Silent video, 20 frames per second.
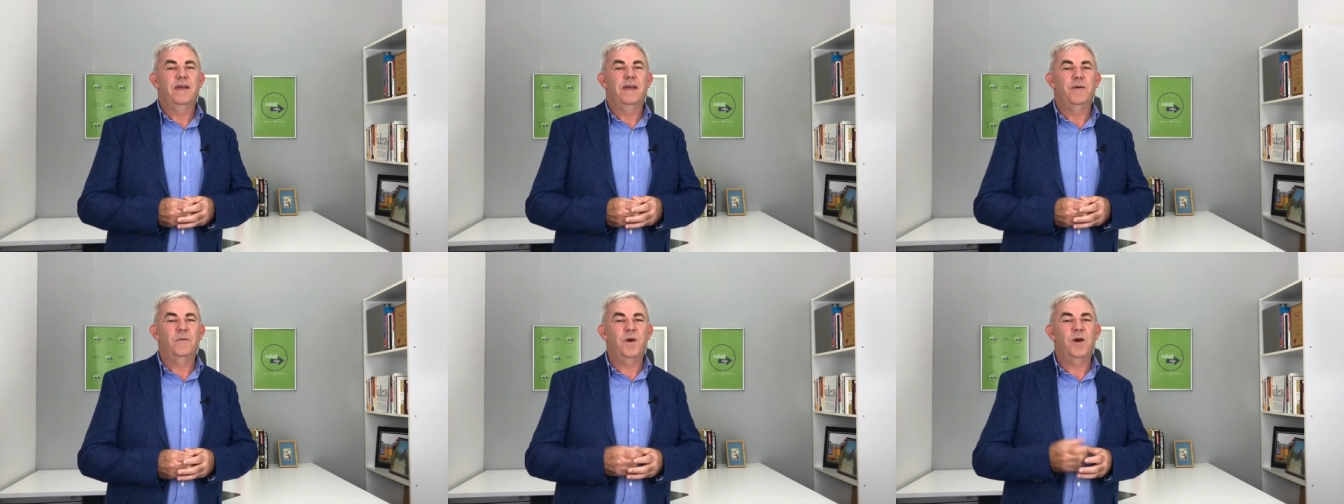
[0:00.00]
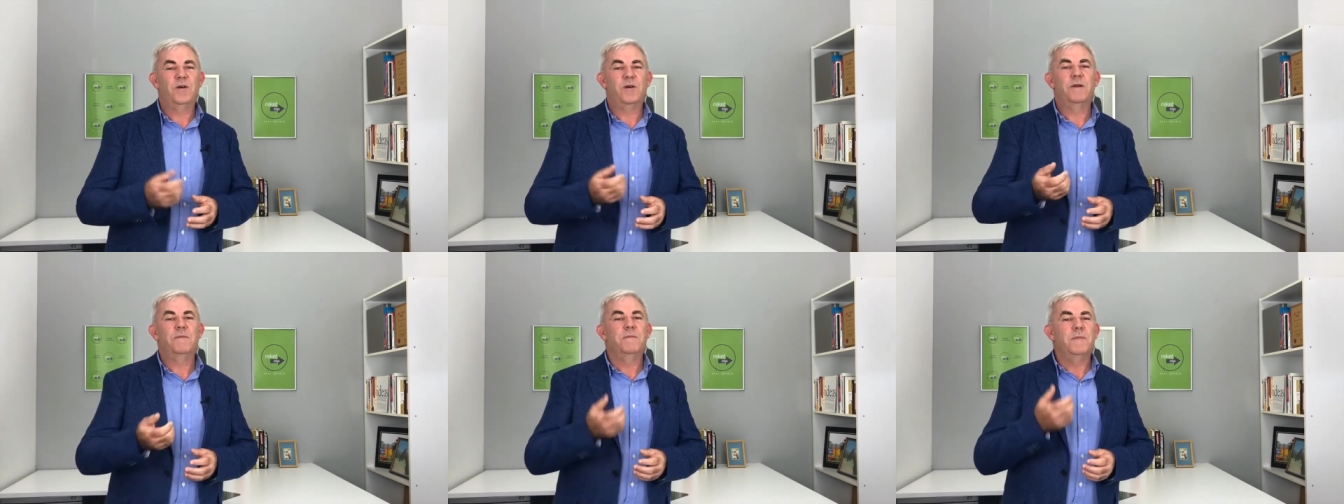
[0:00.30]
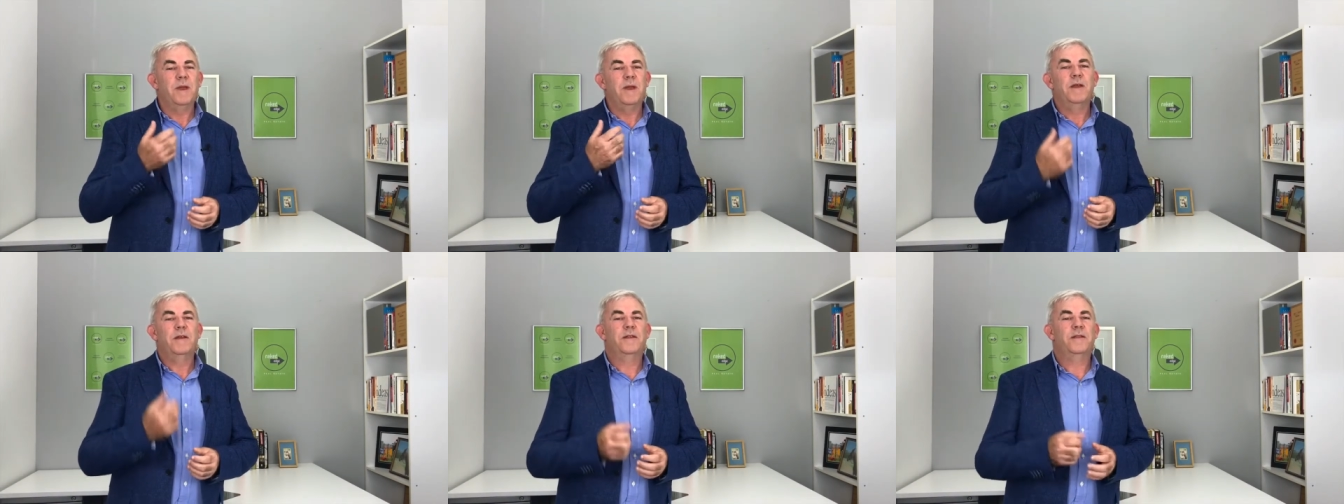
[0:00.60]
and welcome
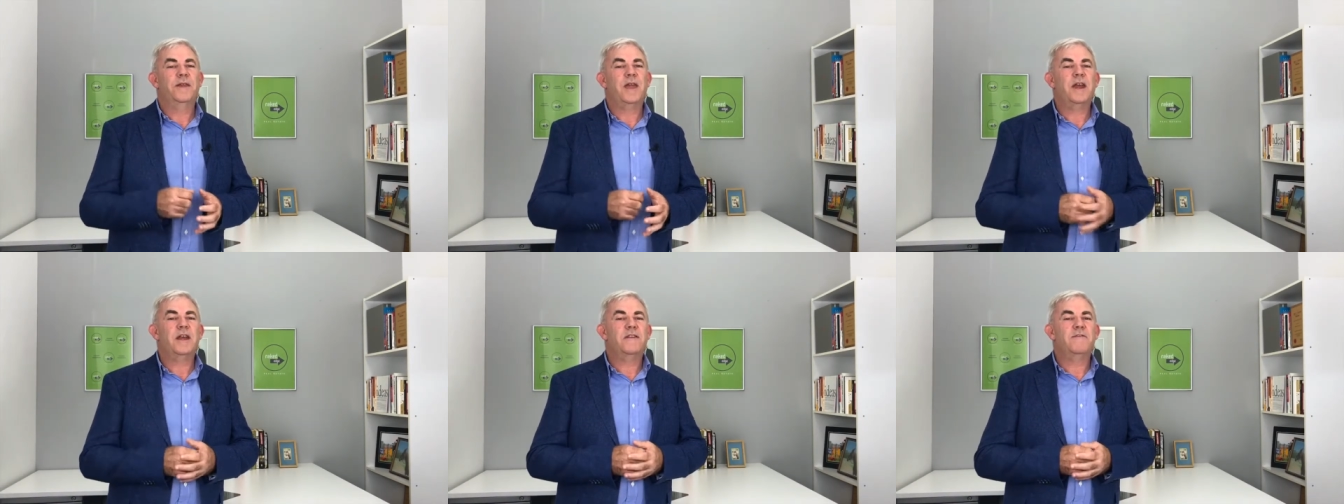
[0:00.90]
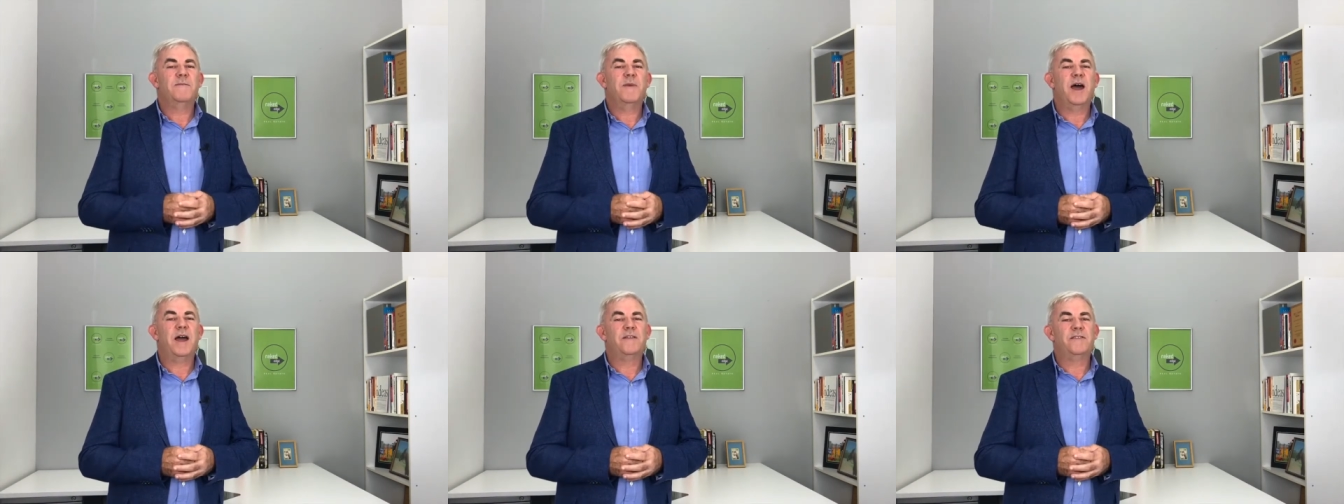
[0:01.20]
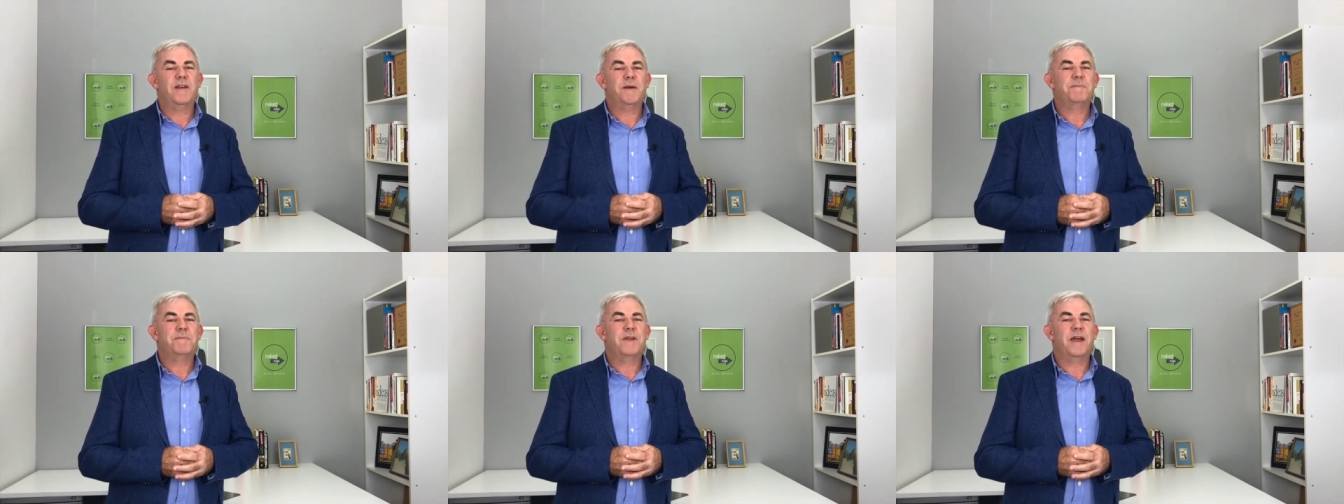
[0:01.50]
to the end of March
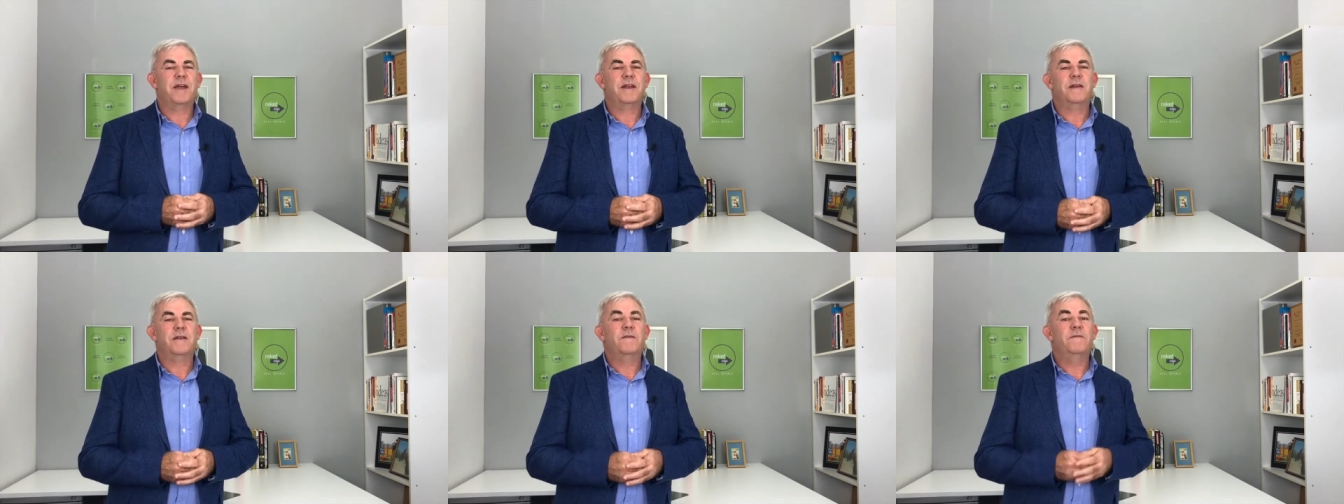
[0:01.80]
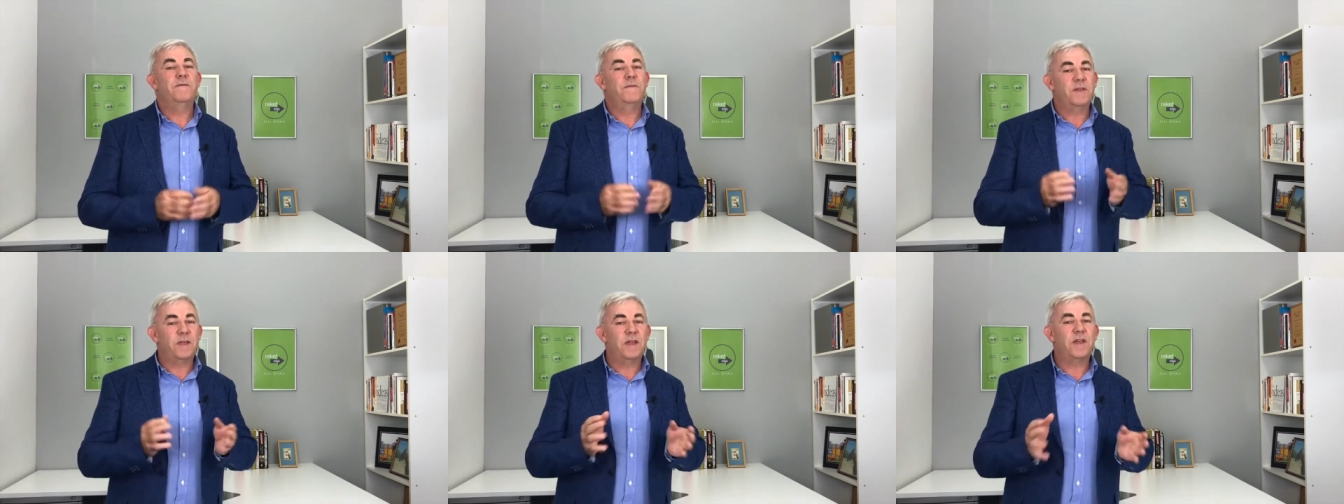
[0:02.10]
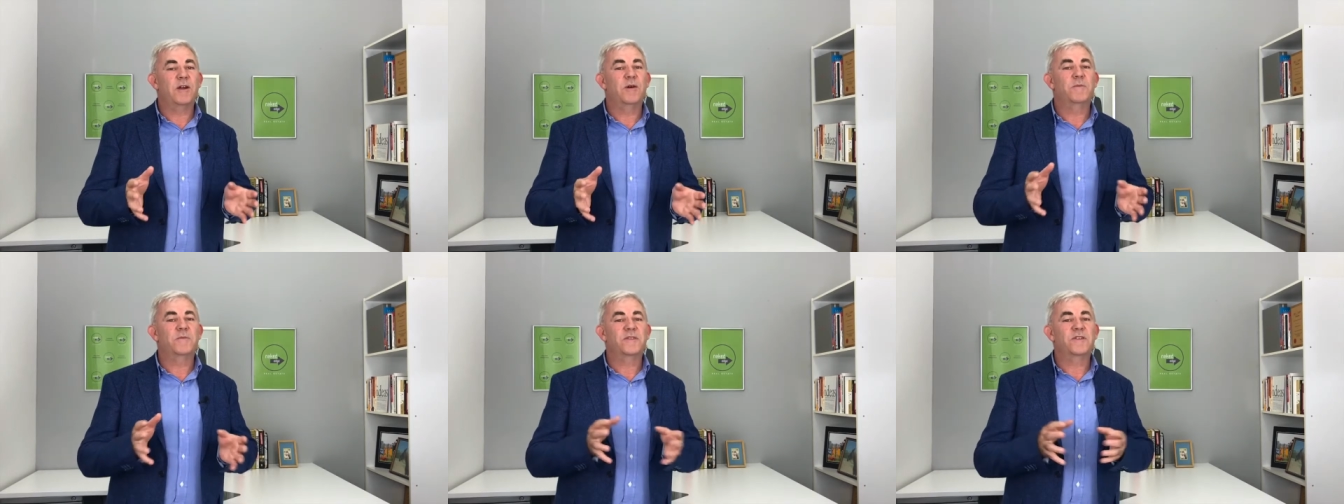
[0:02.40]
update for the
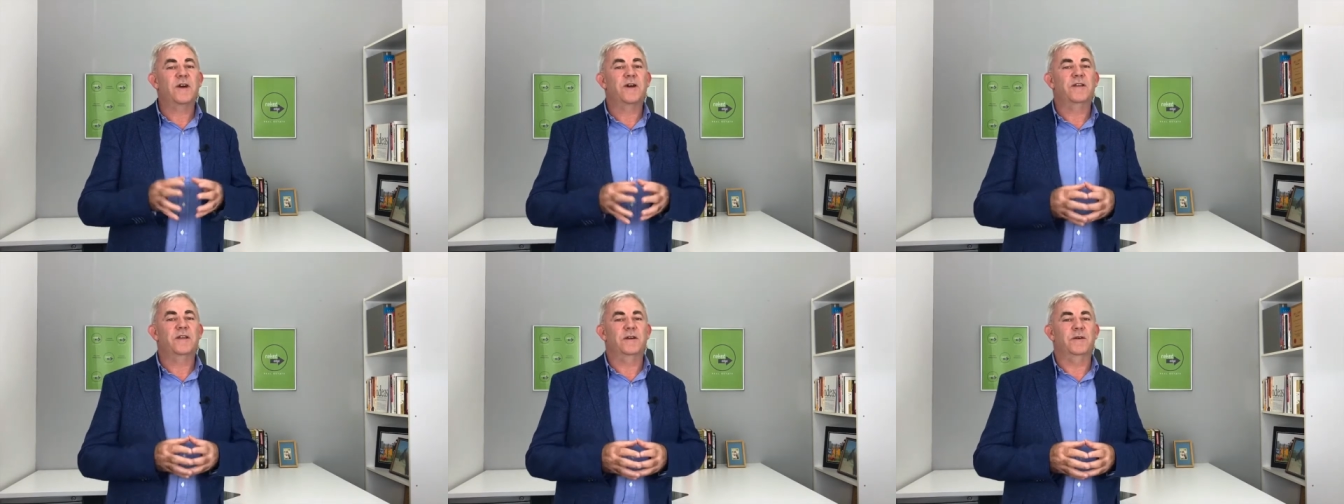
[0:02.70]
Kelmscott